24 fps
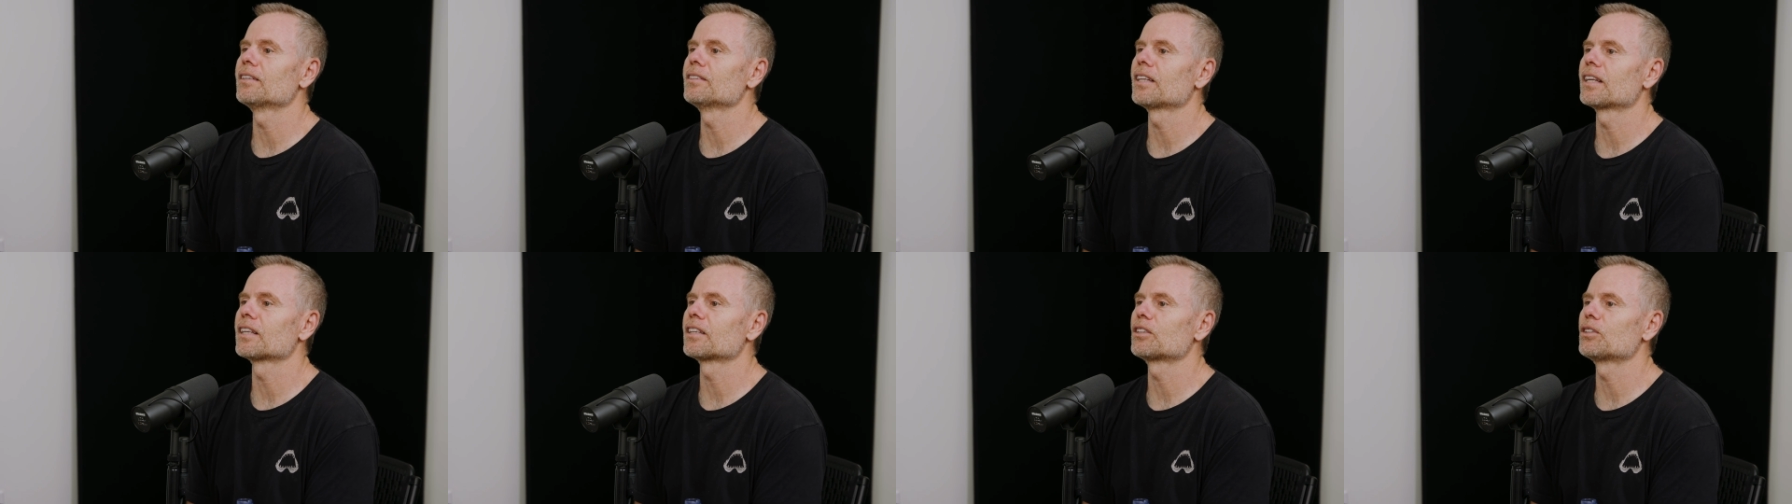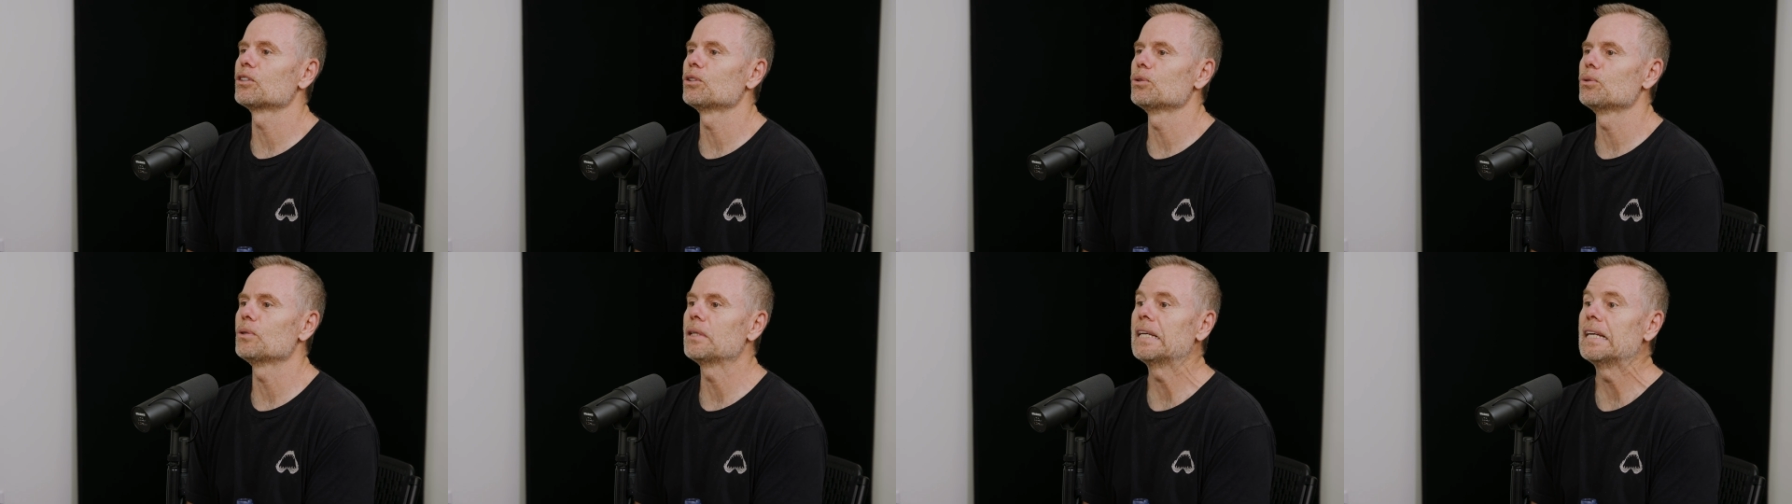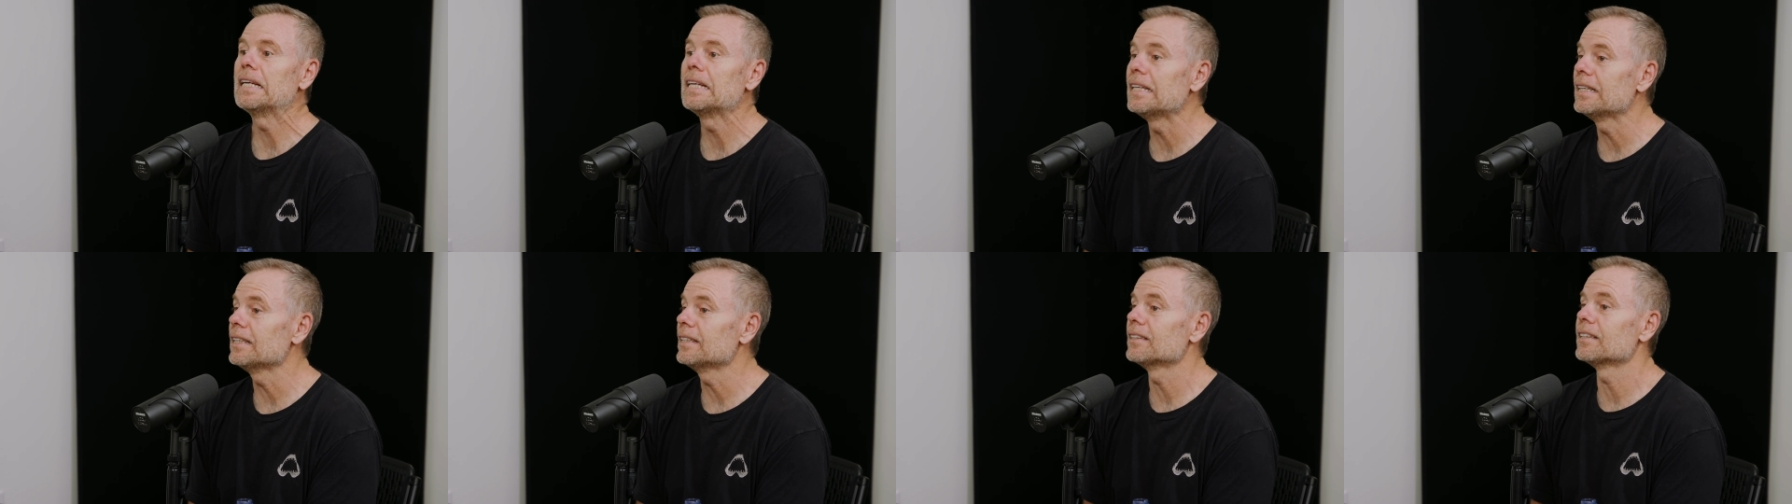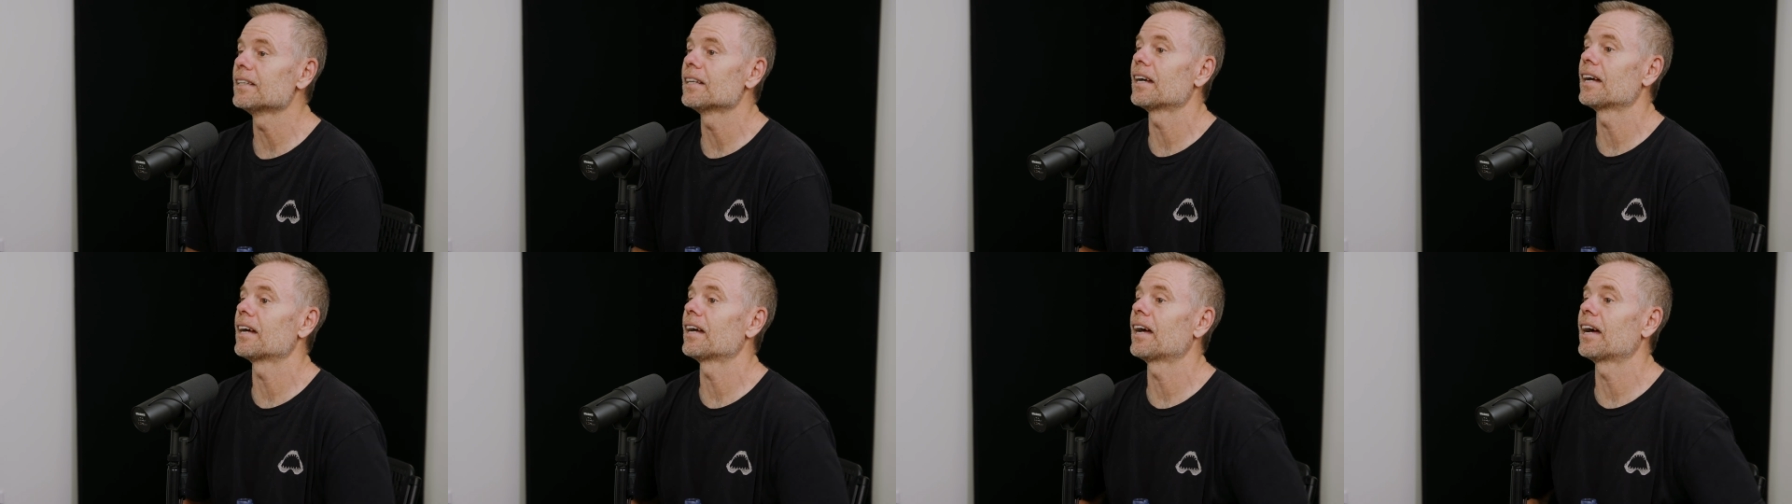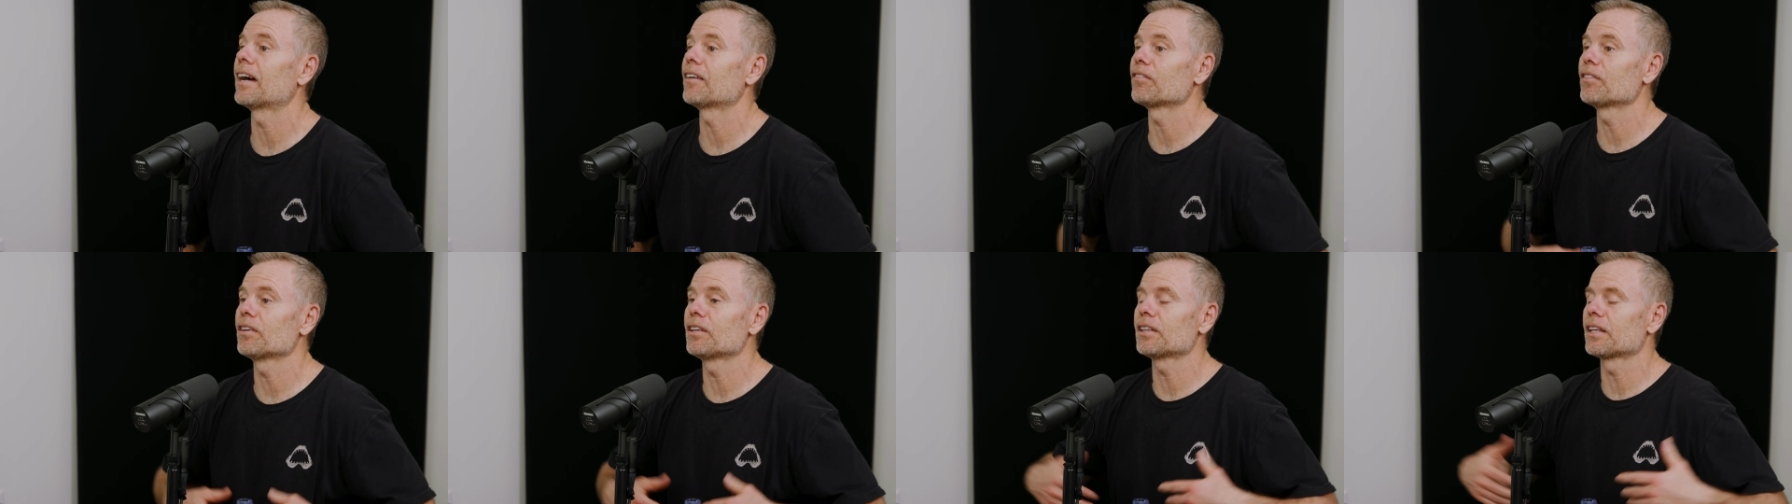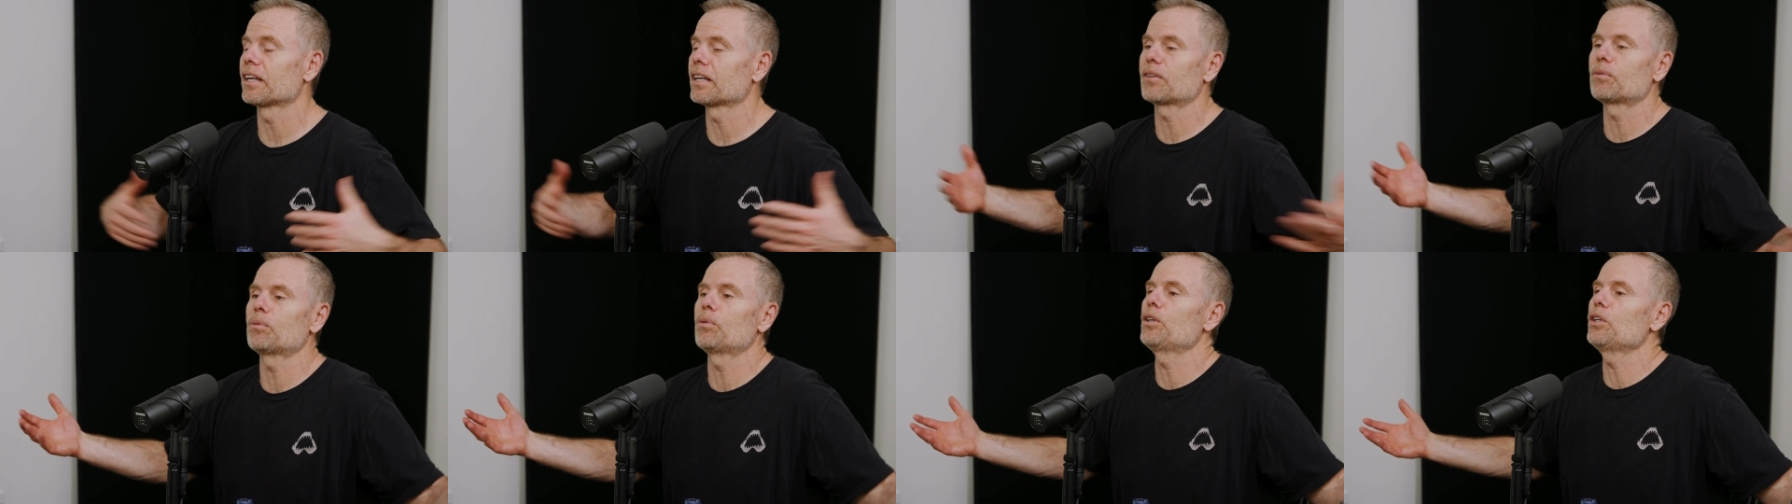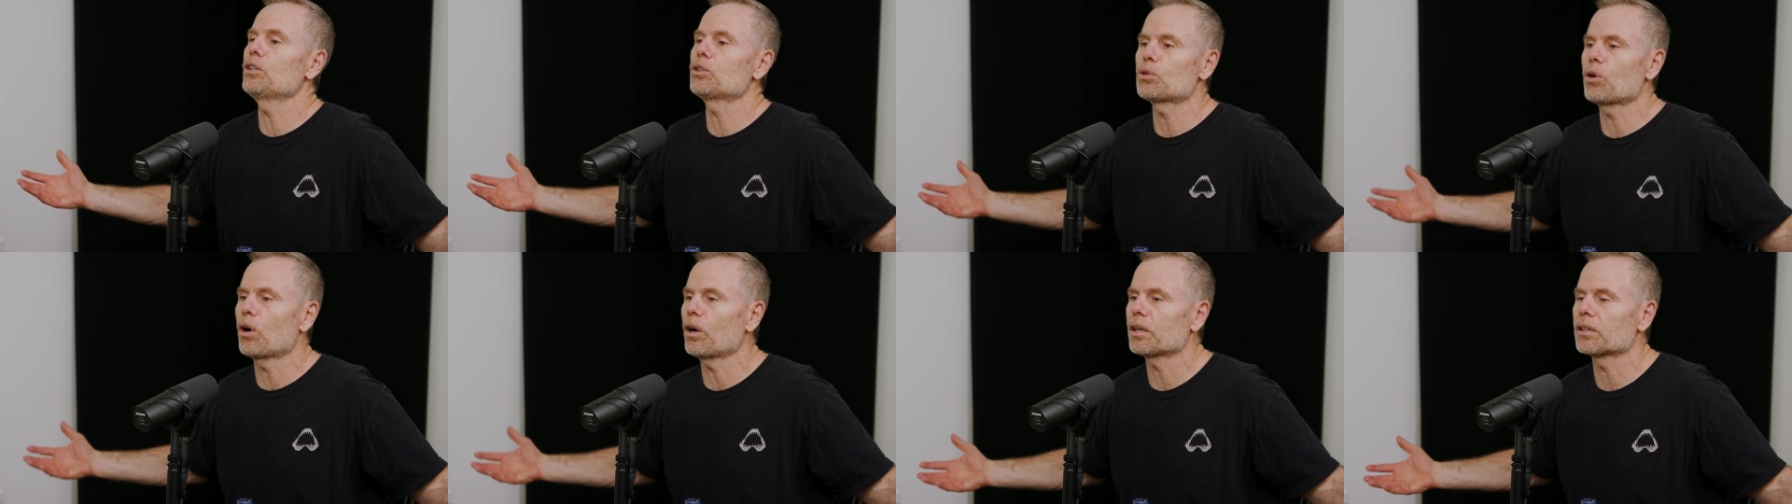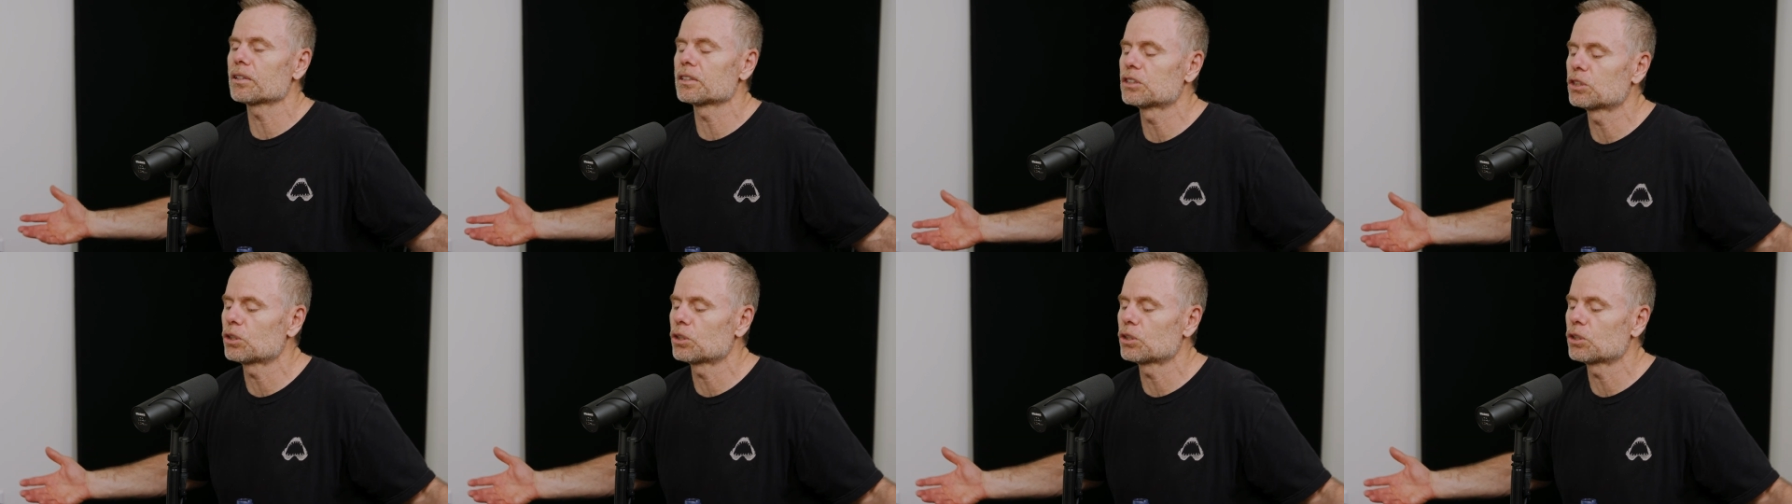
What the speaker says: you eat every, like, what are you talking?